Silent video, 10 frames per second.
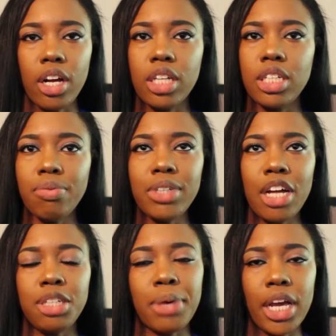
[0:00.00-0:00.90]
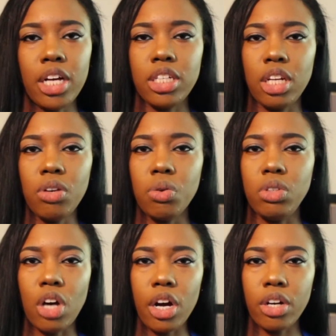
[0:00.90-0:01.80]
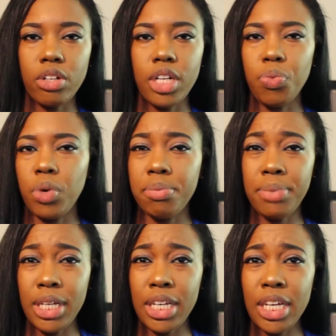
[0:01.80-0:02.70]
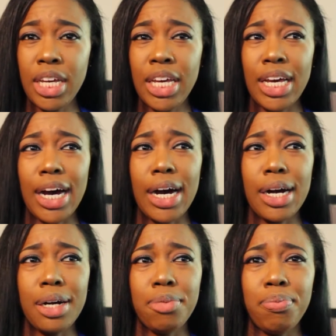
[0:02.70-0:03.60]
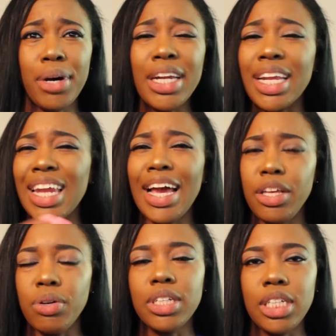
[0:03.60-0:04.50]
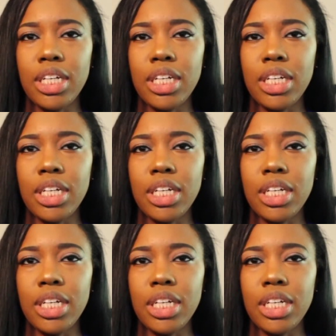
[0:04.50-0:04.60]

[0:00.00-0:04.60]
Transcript: because sometimes my hair is a little darker than 1B, but in the light you can see